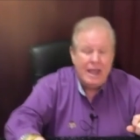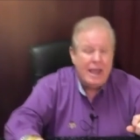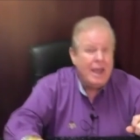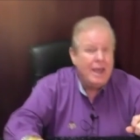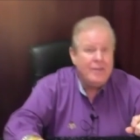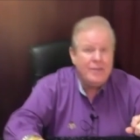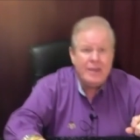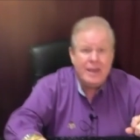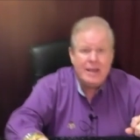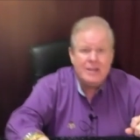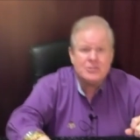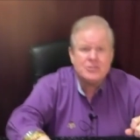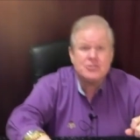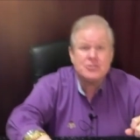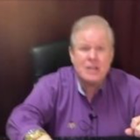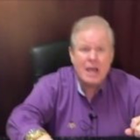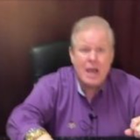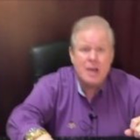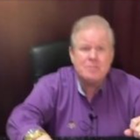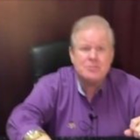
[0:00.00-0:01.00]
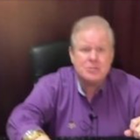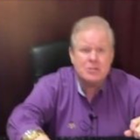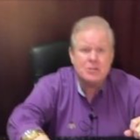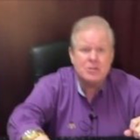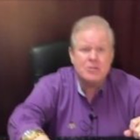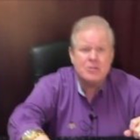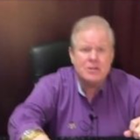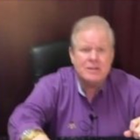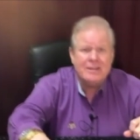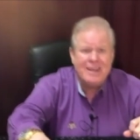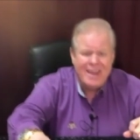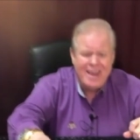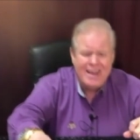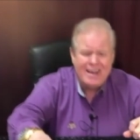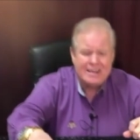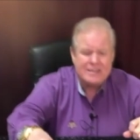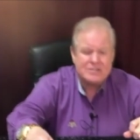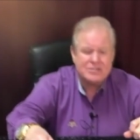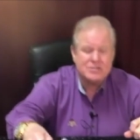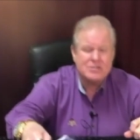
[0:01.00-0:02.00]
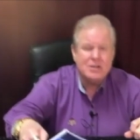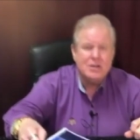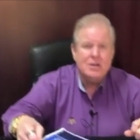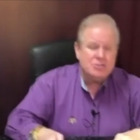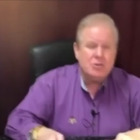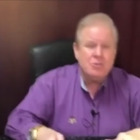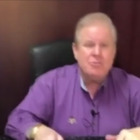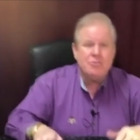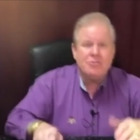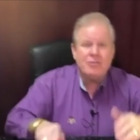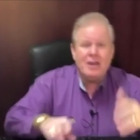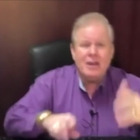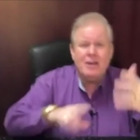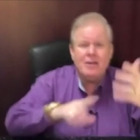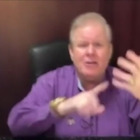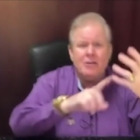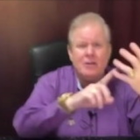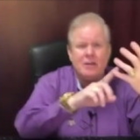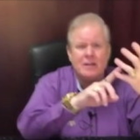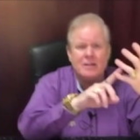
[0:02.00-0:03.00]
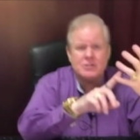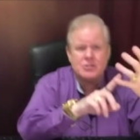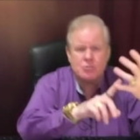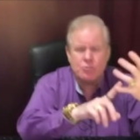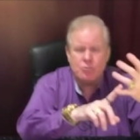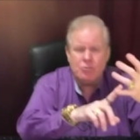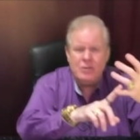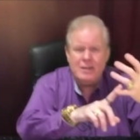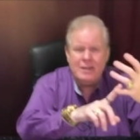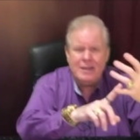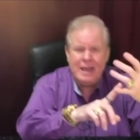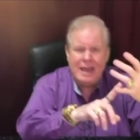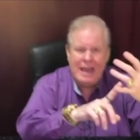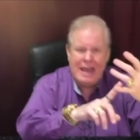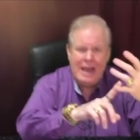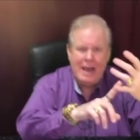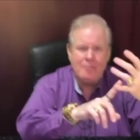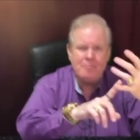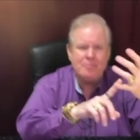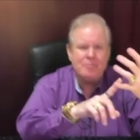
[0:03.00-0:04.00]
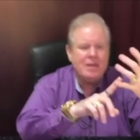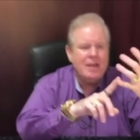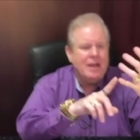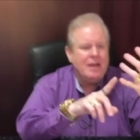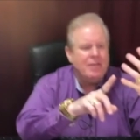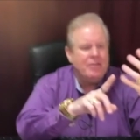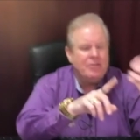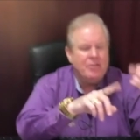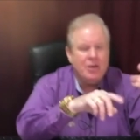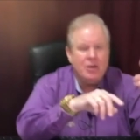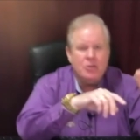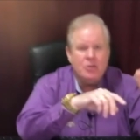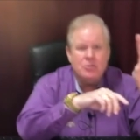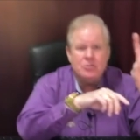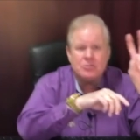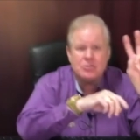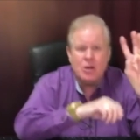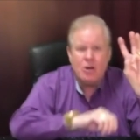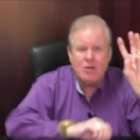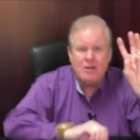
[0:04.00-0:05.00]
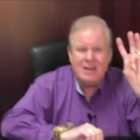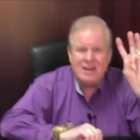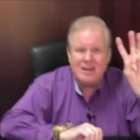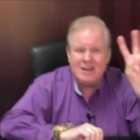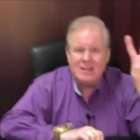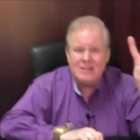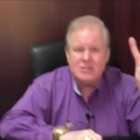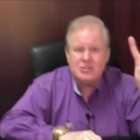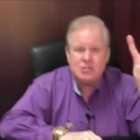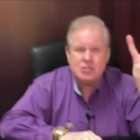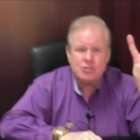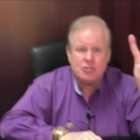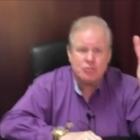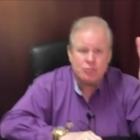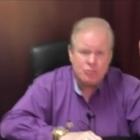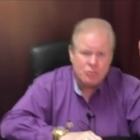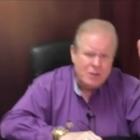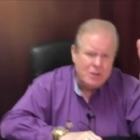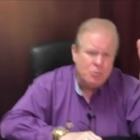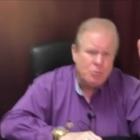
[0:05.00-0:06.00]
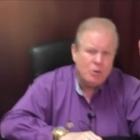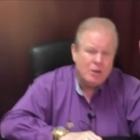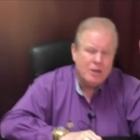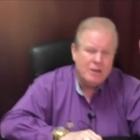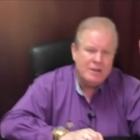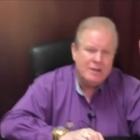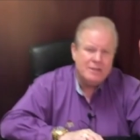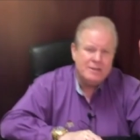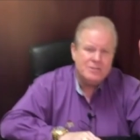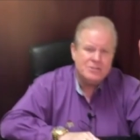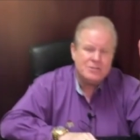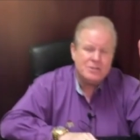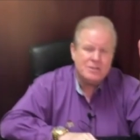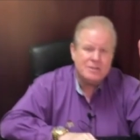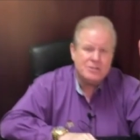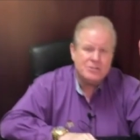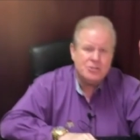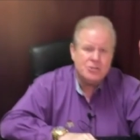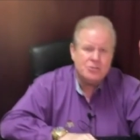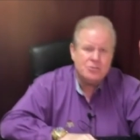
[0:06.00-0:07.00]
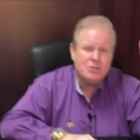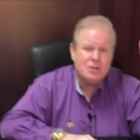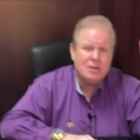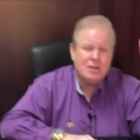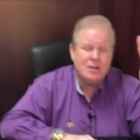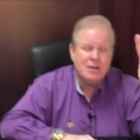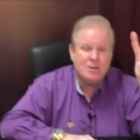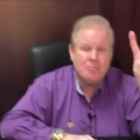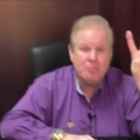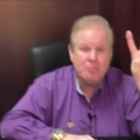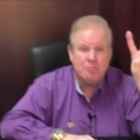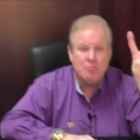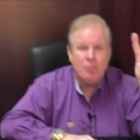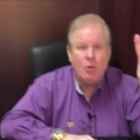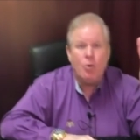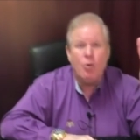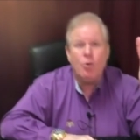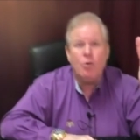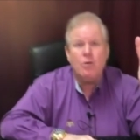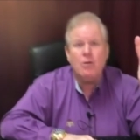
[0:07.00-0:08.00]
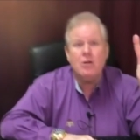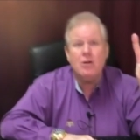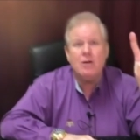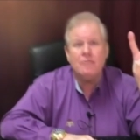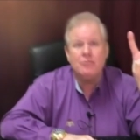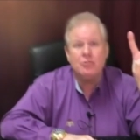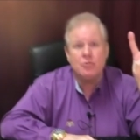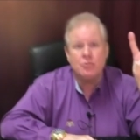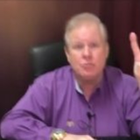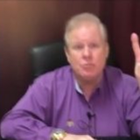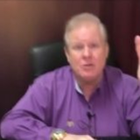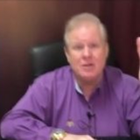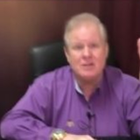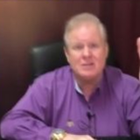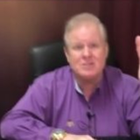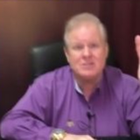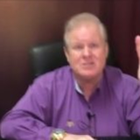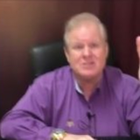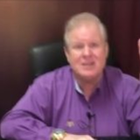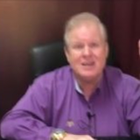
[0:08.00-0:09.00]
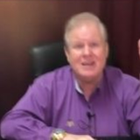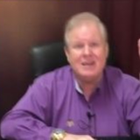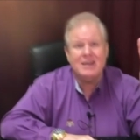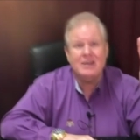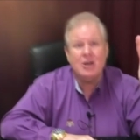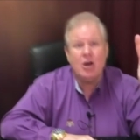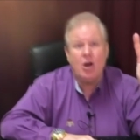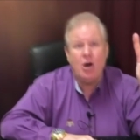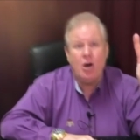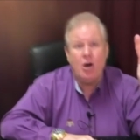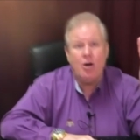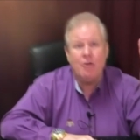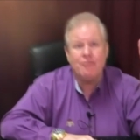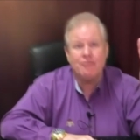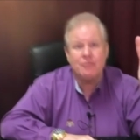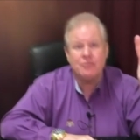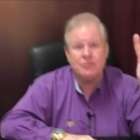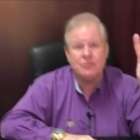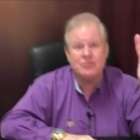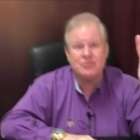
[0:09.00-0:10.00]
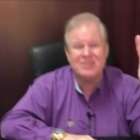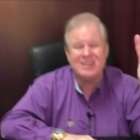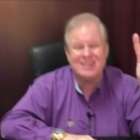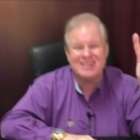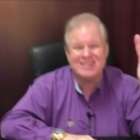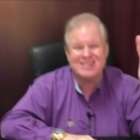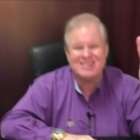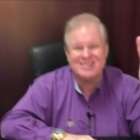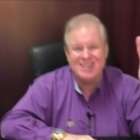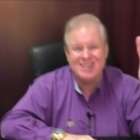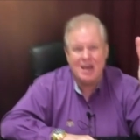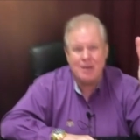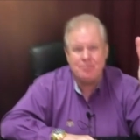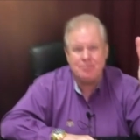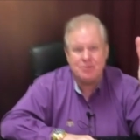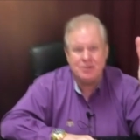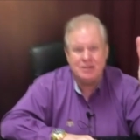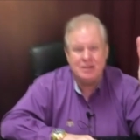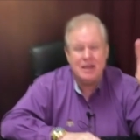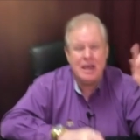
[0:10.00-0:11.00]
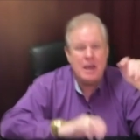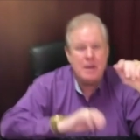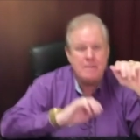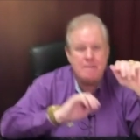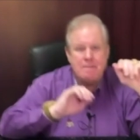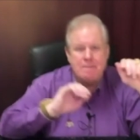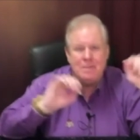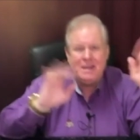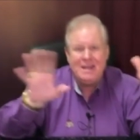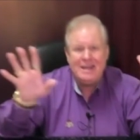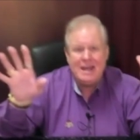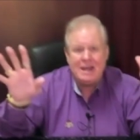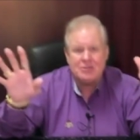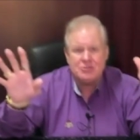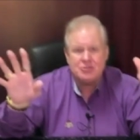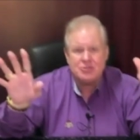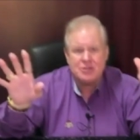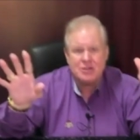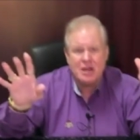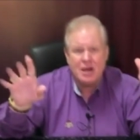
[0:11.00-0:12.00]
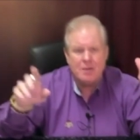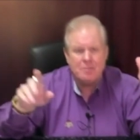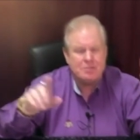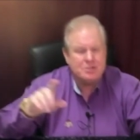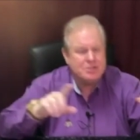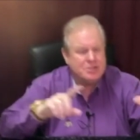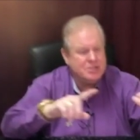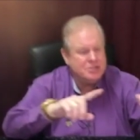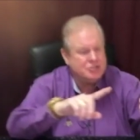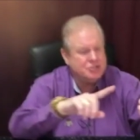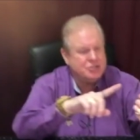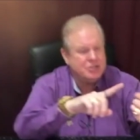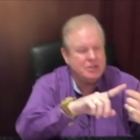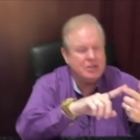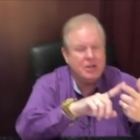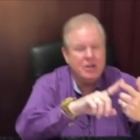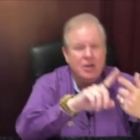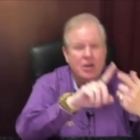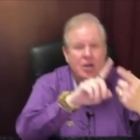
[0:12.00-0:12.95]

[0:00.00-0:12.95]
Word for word: And the answer is absolutely yes. So there, let's recap. Those are at least three ways that you can get more of your real estate offers accepted and beat out your competition.